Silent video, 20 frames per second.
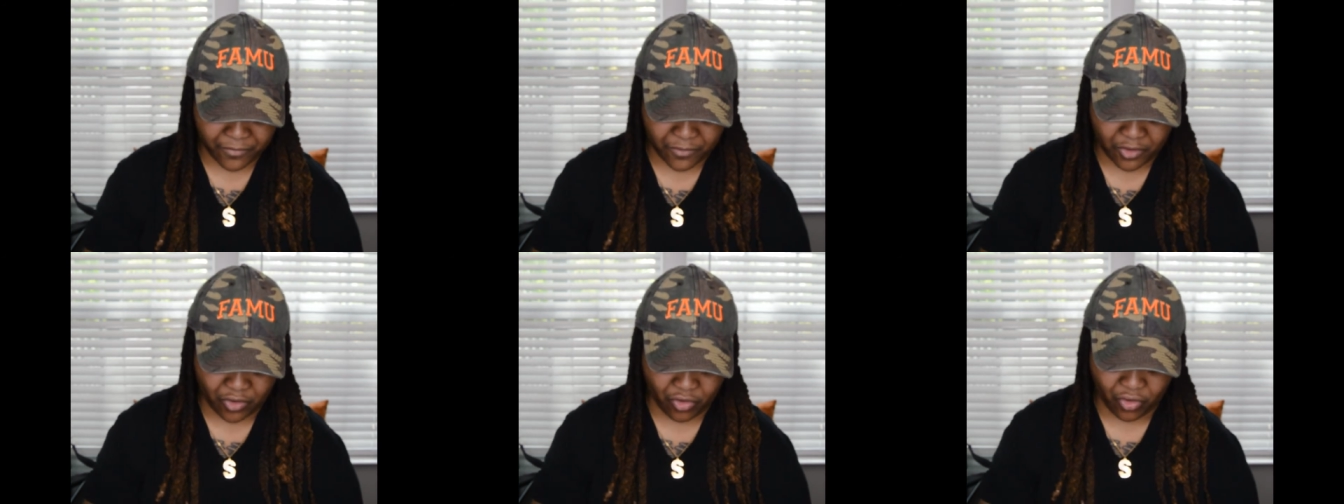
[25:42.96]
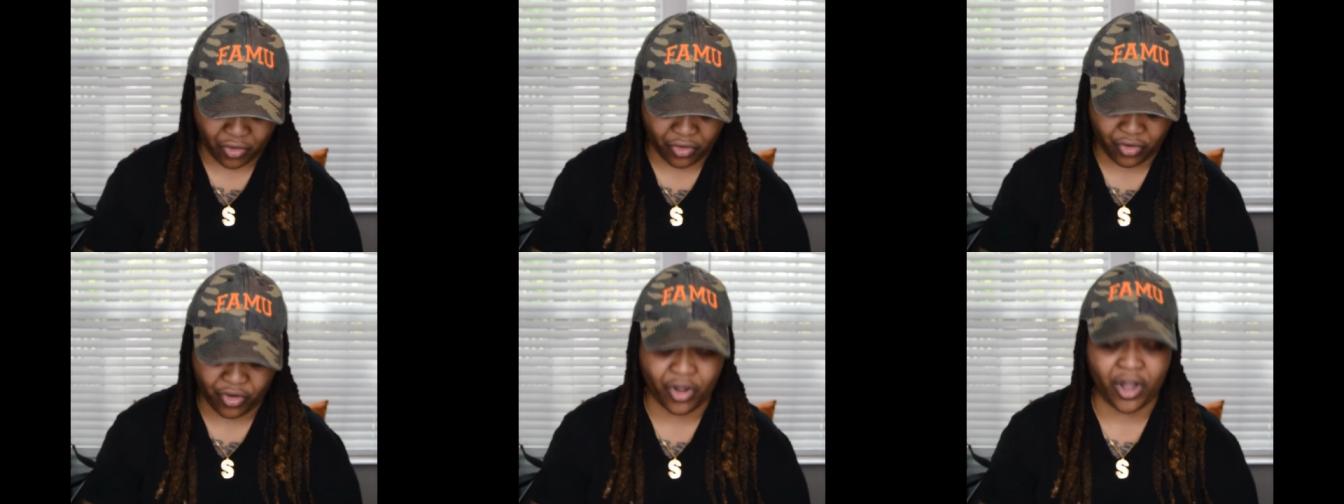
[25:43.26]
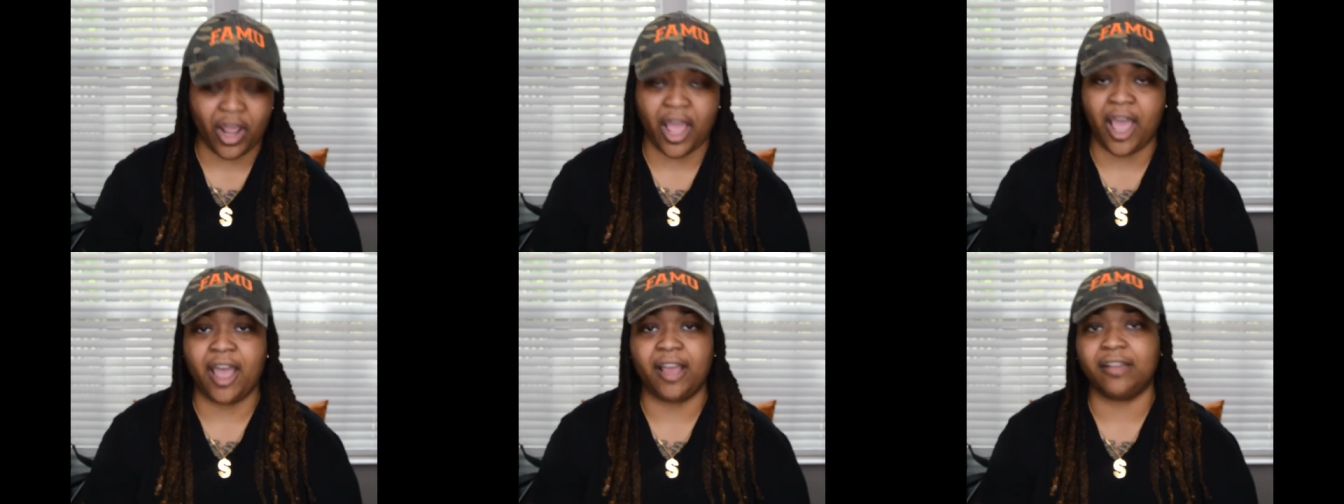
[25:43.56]

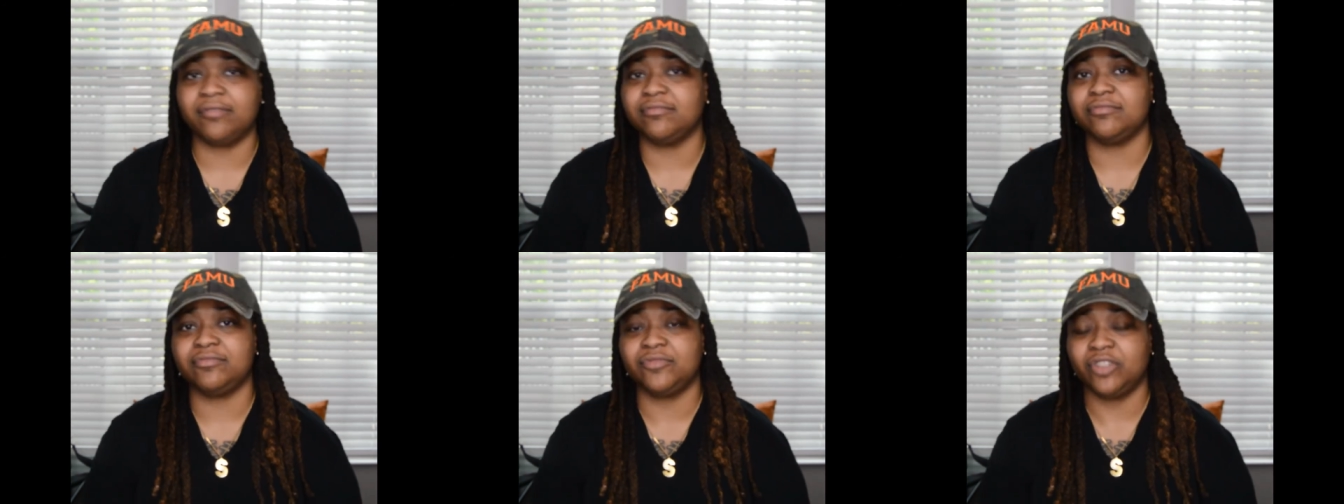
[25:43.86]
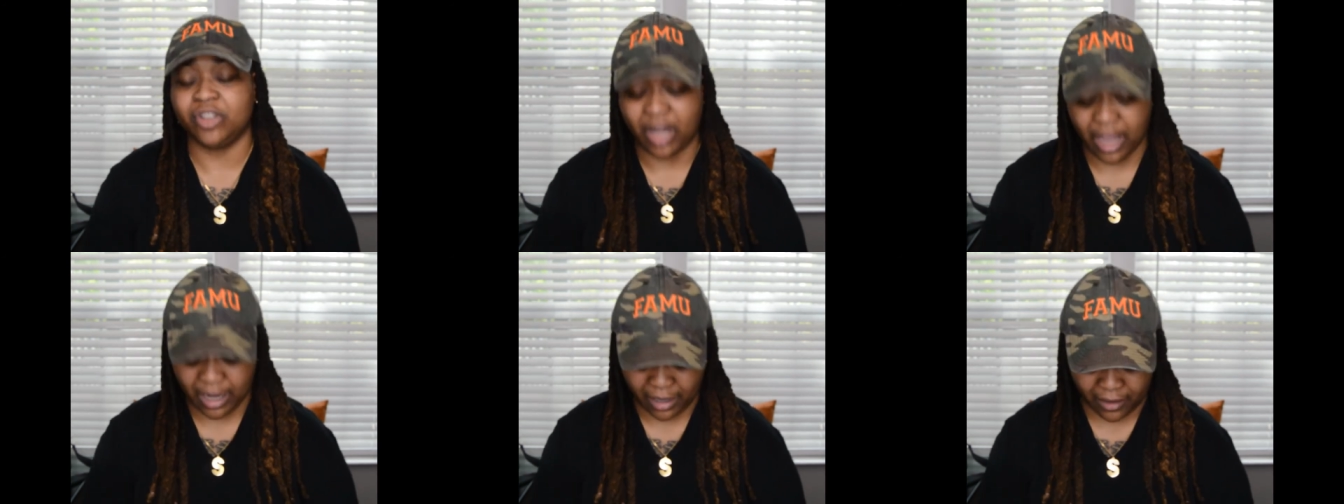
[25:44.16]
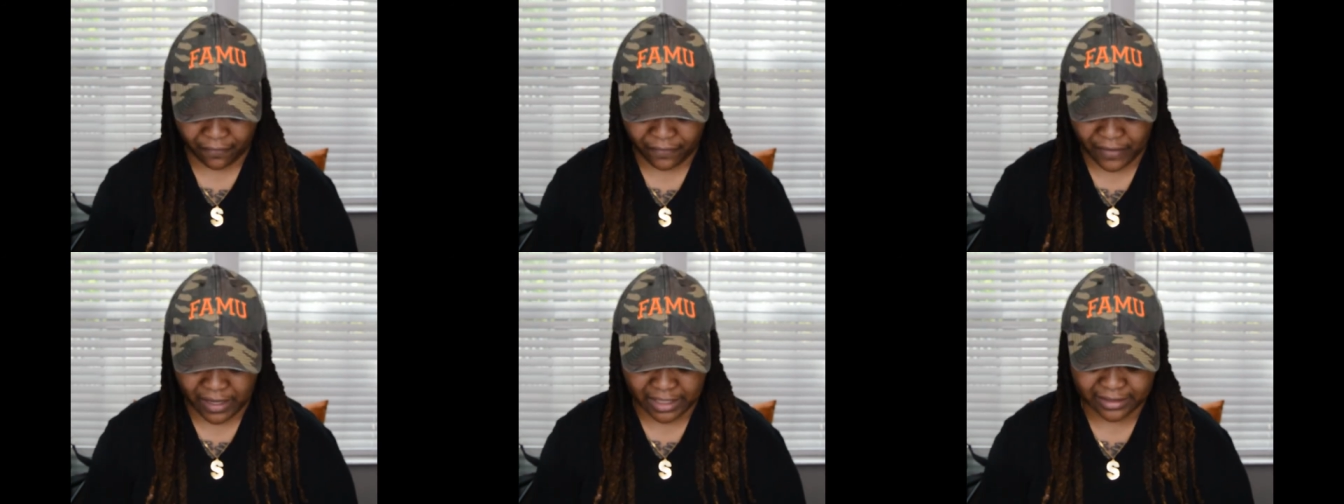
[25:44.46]
You're not
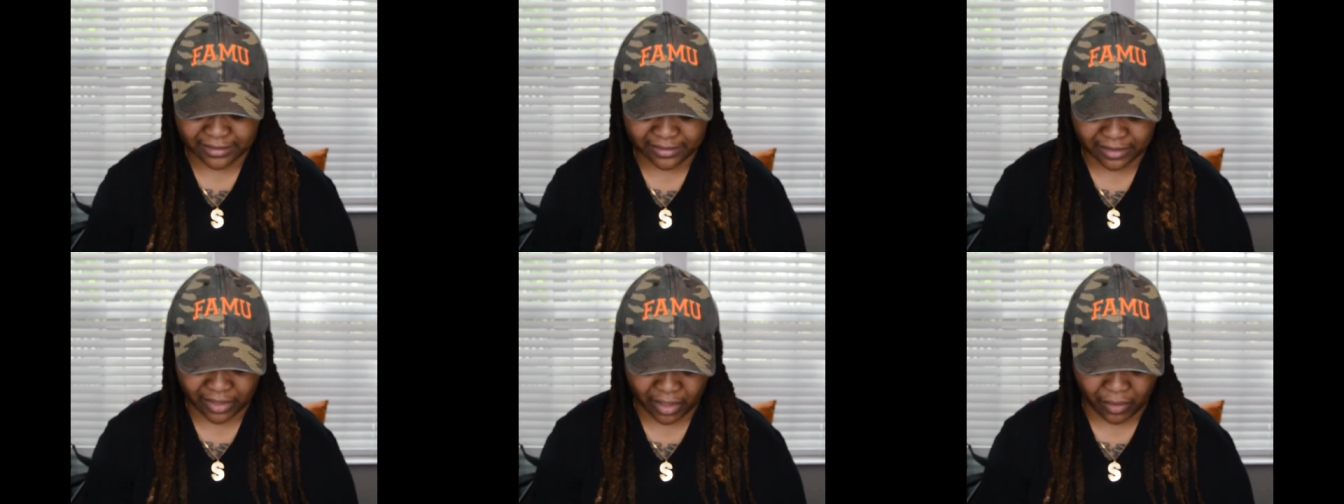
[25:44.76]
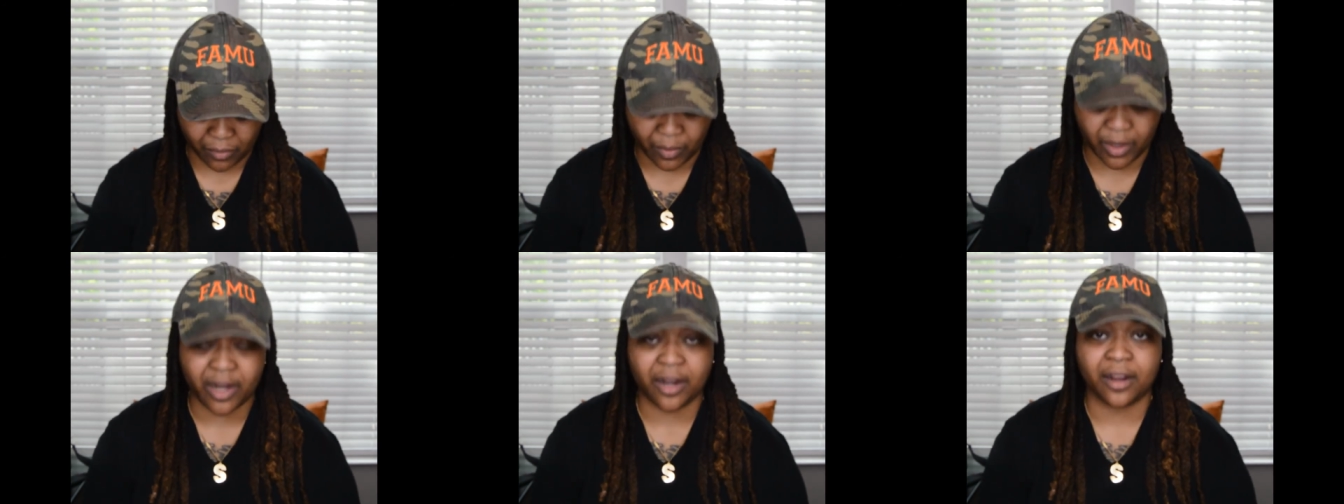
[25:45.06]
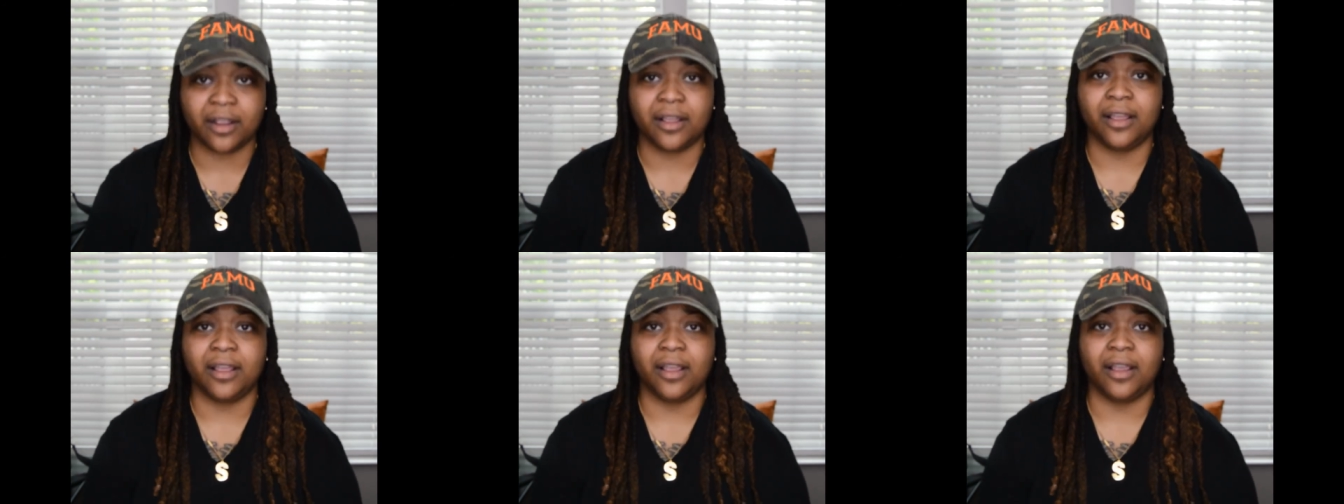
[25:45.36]
gonna find this anywhere.